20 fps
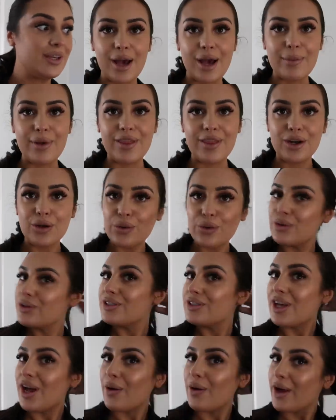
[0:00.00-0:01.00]
Um, and then
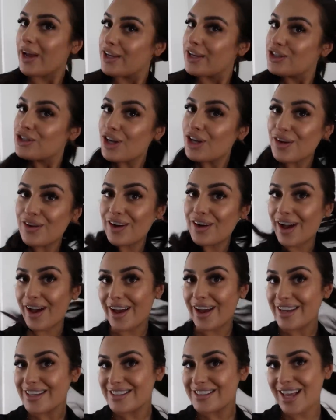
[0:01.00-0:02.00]
also I can show you
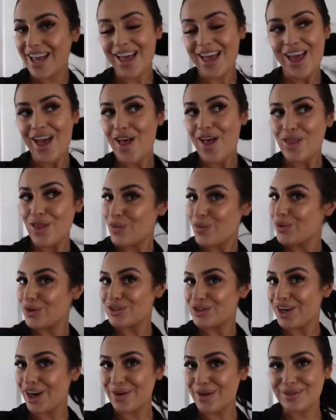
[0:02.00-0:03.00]
guys the
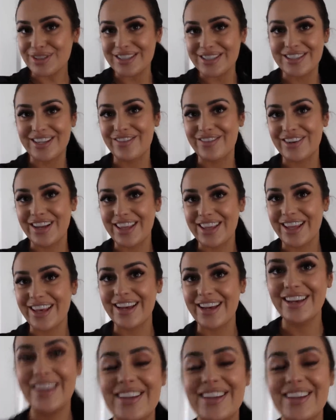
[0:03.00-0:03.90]
wardrobes and stuff like that.